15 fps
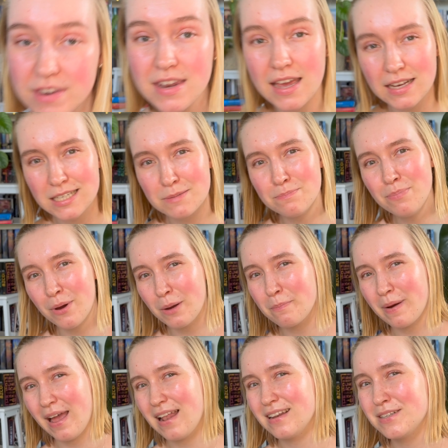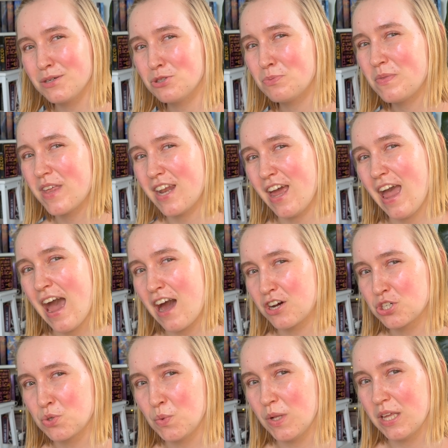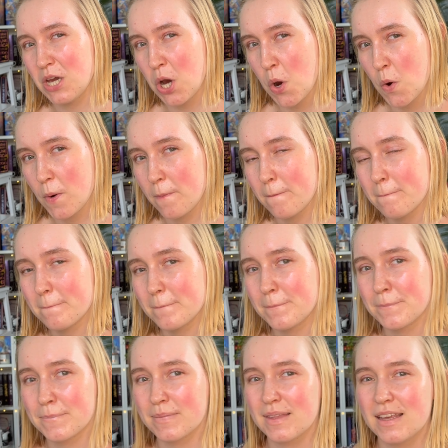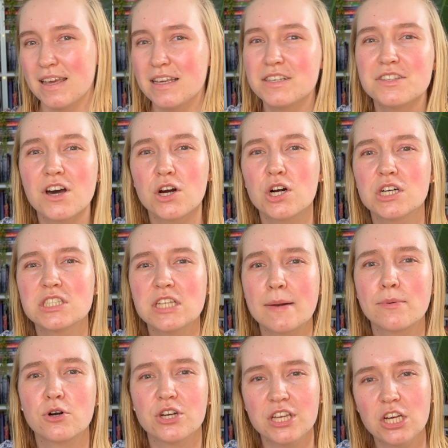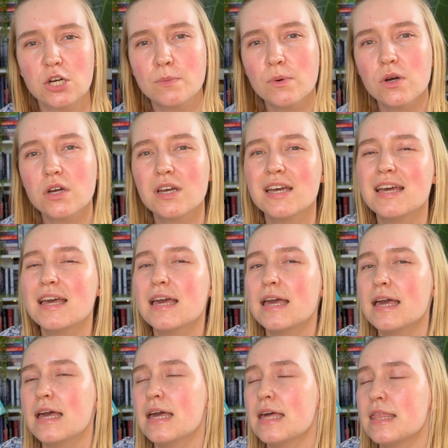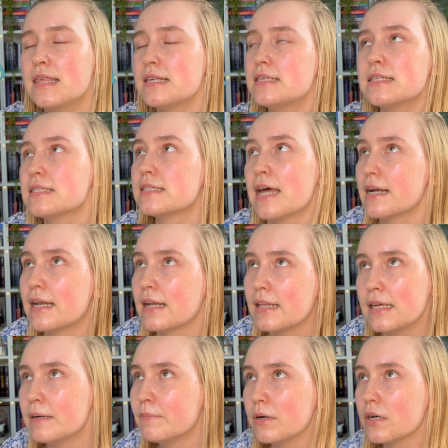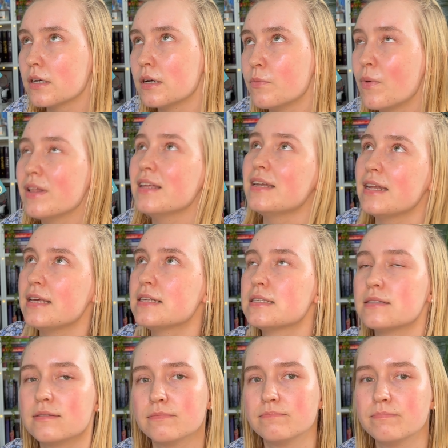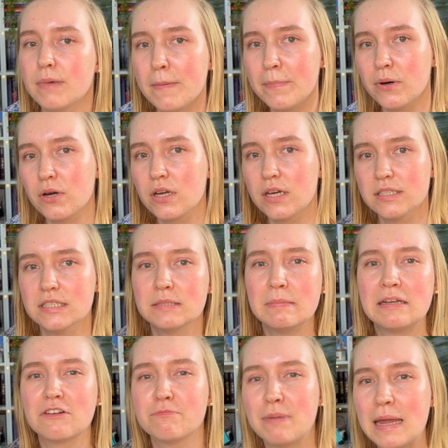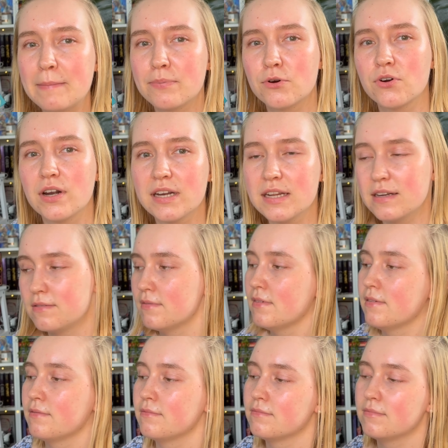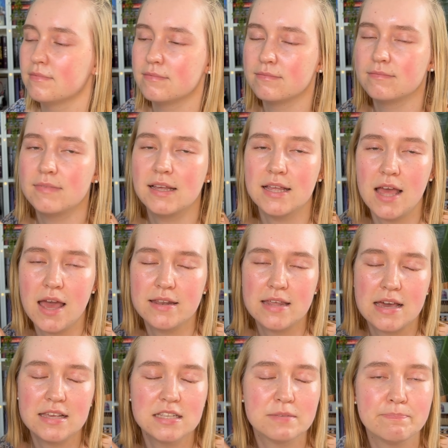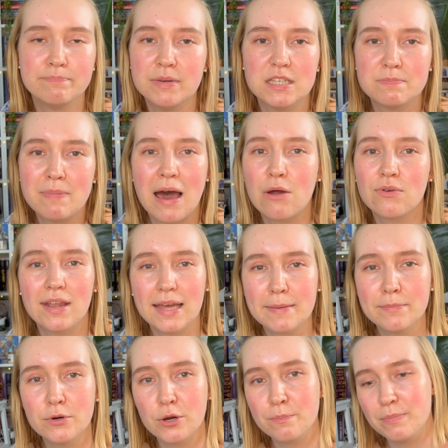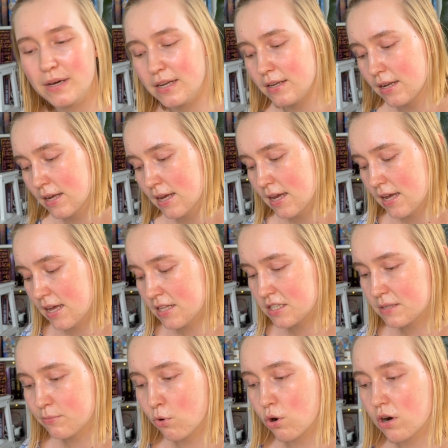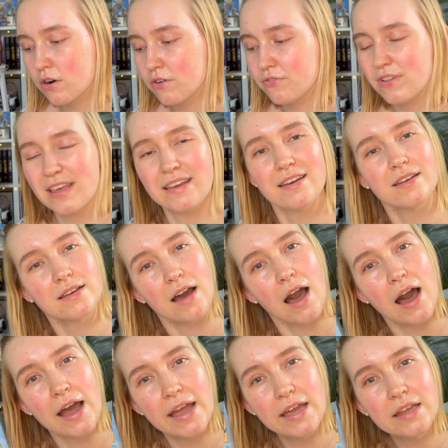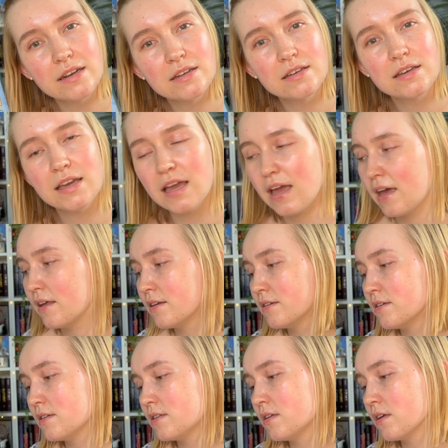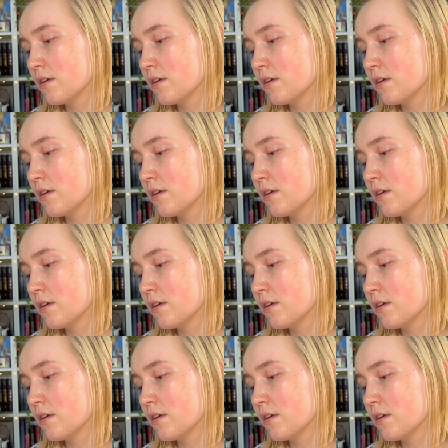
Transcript: next book by Alice Oseman that I actually own is the Heartstopper yearbook. This isn't technically a book. Well, it is a book because it's made of paper and it's bound like a book, but it's more of like a guide and